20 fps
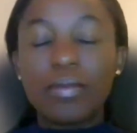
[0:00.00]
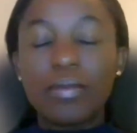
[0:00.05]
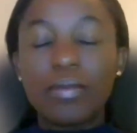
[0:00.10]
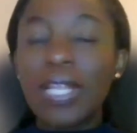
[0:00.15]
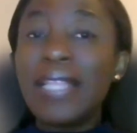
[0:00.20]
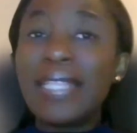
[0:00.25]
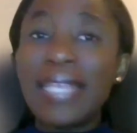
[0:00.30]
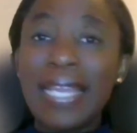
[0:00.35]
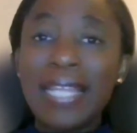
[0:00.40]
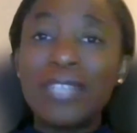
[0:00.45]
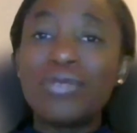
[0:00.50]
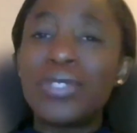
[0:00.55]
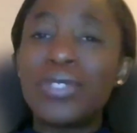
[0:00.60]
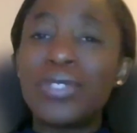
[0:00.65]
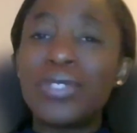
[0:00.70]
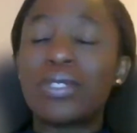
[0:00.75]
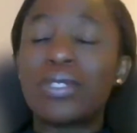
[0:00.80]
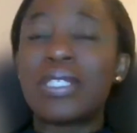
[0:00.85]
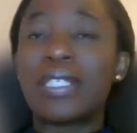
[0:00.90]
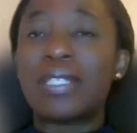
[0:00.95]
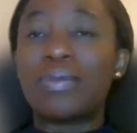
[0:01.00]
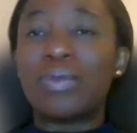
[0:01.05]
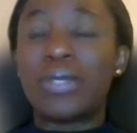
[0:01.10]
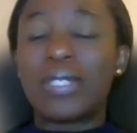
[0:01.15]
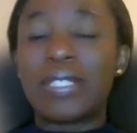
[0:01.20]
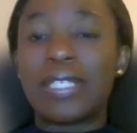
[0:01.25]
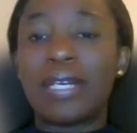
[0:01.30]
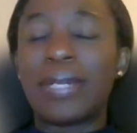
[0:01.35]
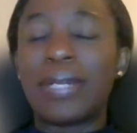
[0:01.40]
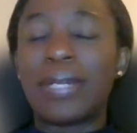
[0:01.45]
And the end result
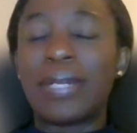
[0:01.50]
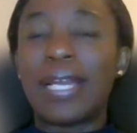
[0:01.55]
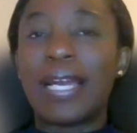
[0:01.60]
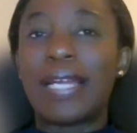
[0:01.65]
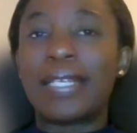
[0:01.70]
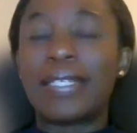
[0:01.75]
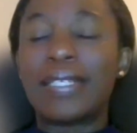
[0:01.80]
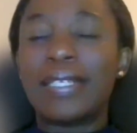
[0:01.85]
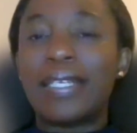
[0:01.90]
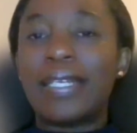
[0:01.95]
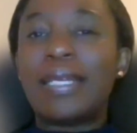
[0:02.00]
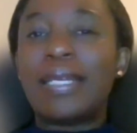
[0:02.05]
was that we had